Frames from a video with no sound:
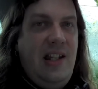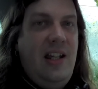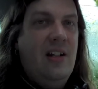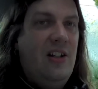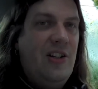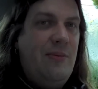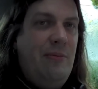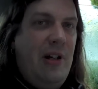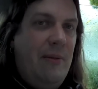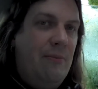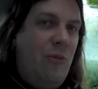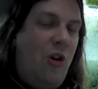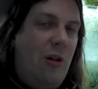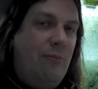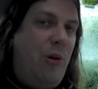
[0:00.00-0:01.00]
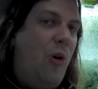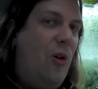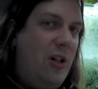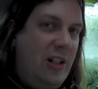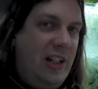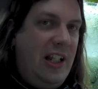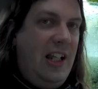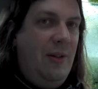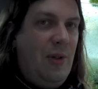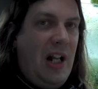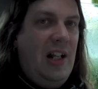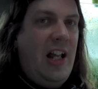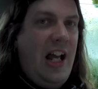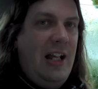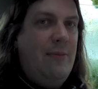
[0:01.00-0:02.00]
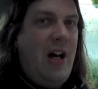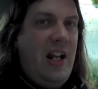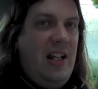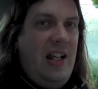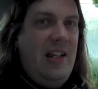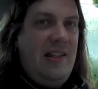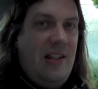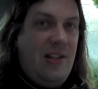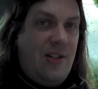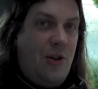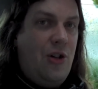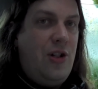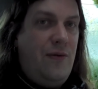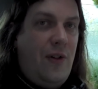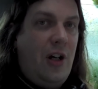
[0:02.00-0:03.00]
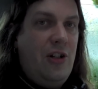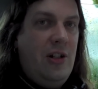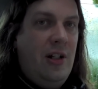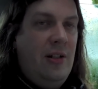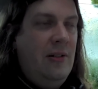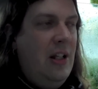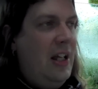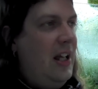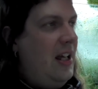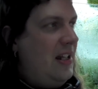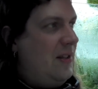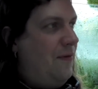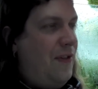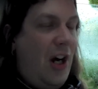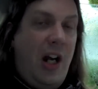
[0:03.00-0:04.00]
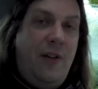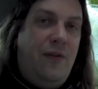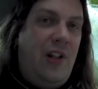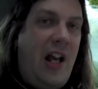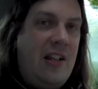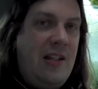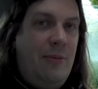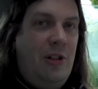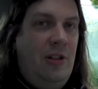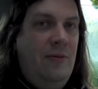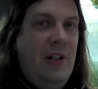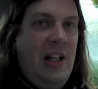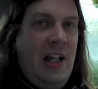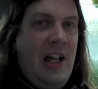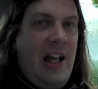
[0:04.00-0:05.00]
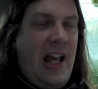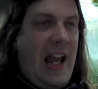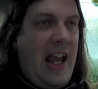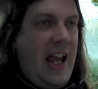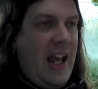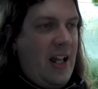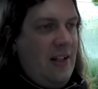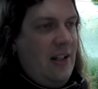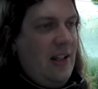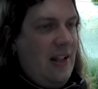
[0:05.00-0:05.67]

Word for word: deals but more importantly what i like about it is its search function it's very flexible, and